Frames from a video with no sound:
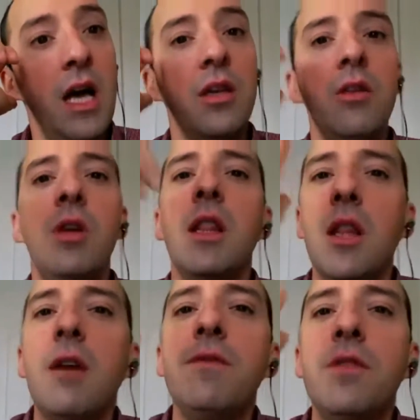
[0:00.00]
I, you know what I
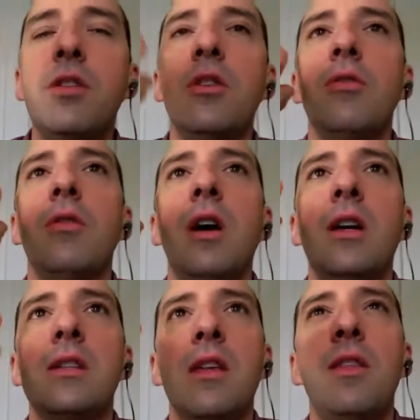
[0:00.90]
love to do
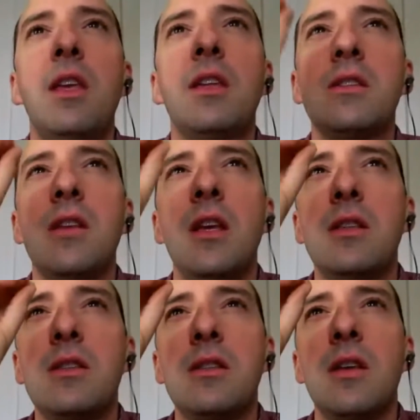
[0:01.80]
because I think it's
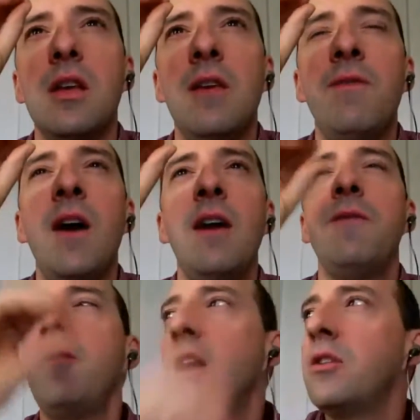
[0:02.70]
it's if I
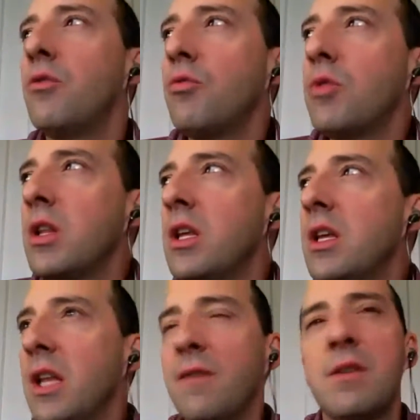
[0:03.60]
find a
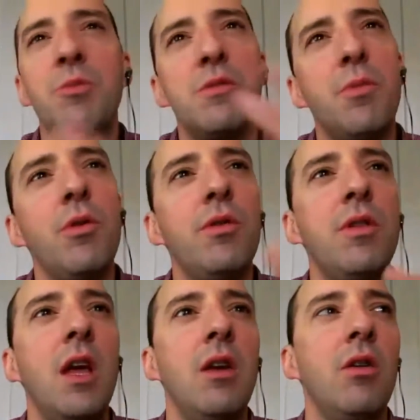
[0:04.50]
really like if someone's
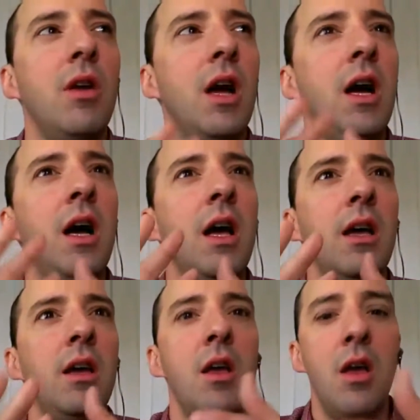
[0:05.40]
birthday or
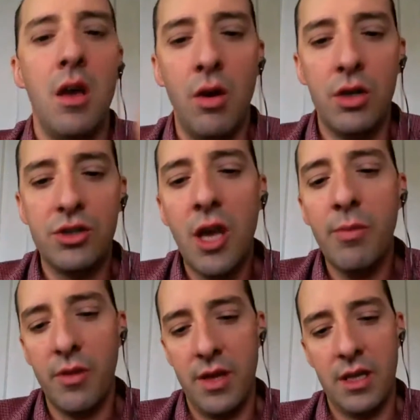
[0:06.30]
I a
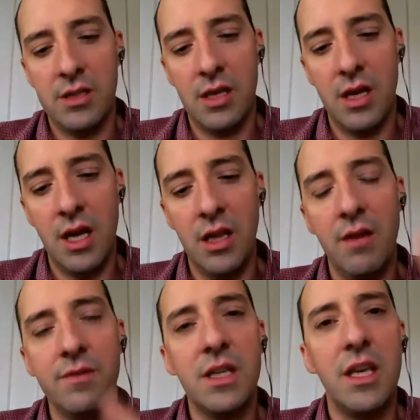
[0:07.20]
couple things. I
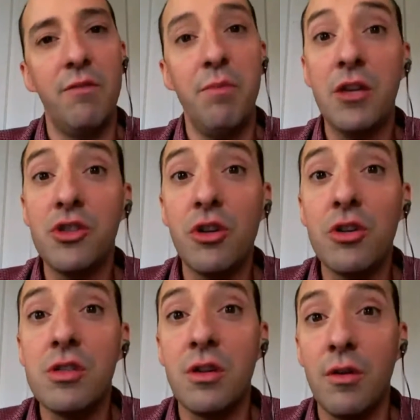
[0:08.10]
love to give
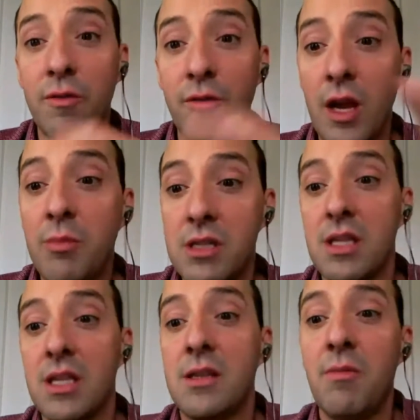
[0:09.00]
pictures that are framed because
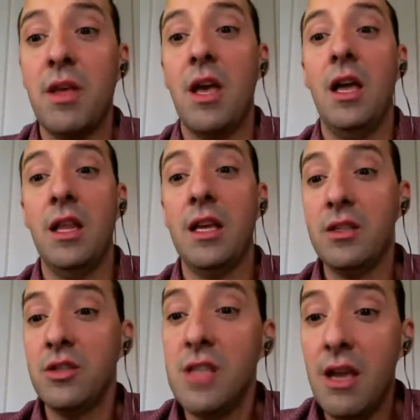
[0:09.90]
that's something I like
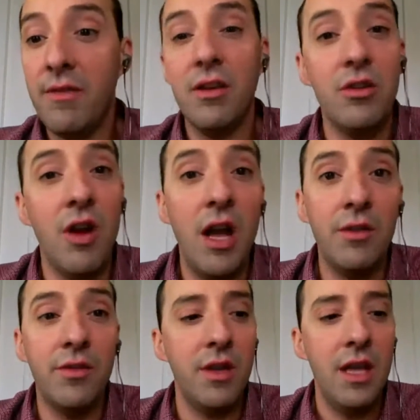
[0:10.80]
just having in your
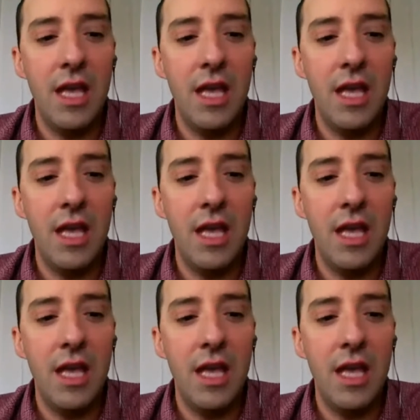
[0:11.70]
house.